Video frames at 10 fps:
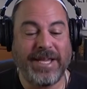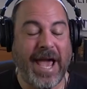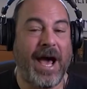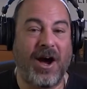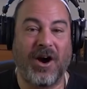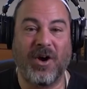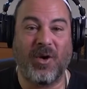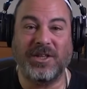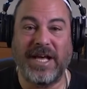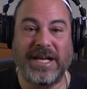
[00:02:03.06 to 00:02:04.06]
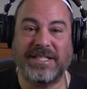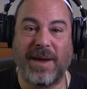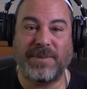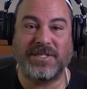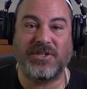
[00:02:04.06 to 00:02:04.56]
yeah, our whole last
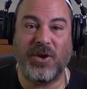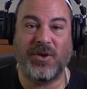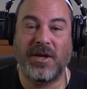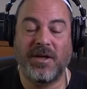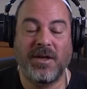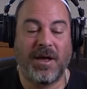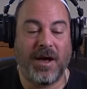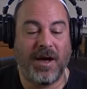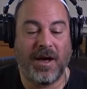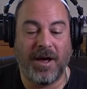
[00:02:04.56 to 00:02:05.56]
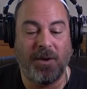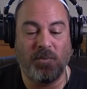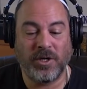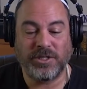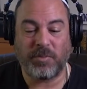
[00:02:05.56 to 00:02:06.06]
episode
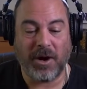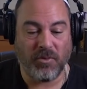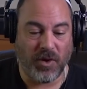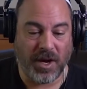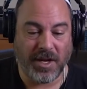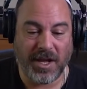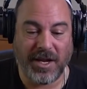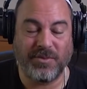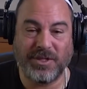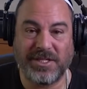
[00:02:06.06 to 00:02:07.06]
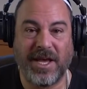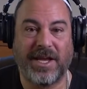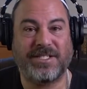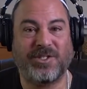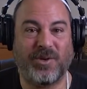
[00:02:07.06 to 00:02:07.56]
was part one, and it was the
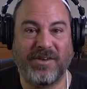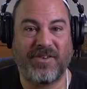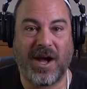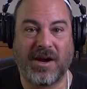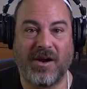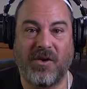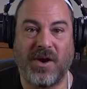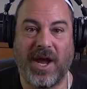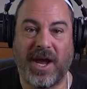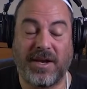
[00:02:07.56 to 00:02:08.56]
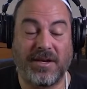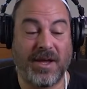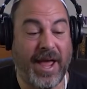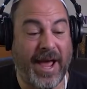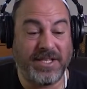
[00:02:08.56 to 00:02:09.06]
history of Akko. And
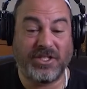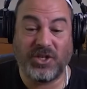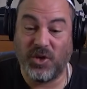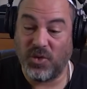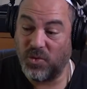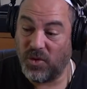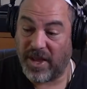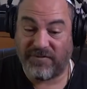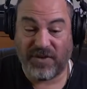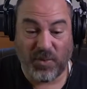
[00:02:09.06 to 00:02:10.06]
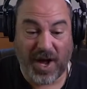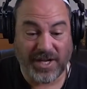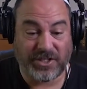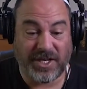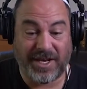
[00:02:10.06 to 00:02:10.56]
as you, if you
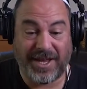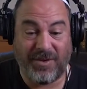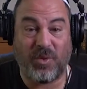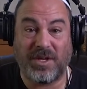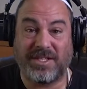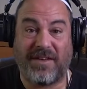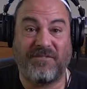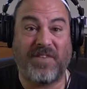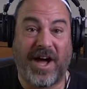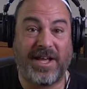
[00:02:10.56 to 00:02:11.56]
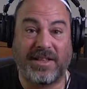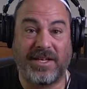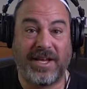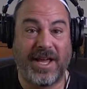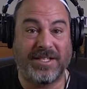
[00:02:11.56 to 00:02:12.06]
watched it, it was a
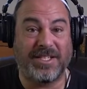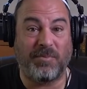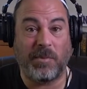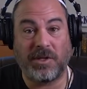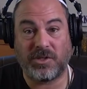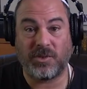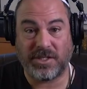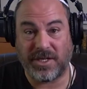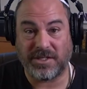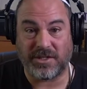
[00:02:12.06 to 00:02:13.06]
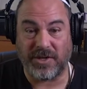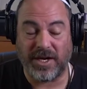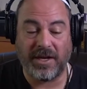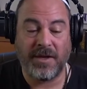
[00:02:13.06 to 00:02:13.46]
violent and tumultuous history.